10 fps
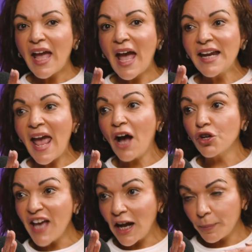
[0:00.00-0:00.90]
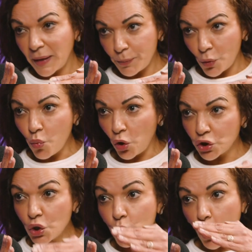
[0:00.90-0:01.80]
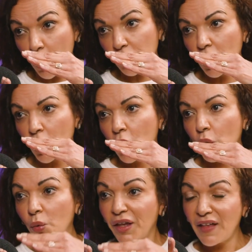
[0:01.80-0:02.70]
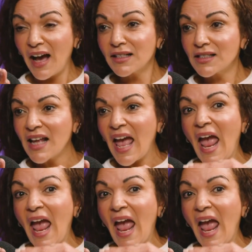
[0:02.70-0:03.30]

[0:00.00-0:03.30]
and how young people want to work with us.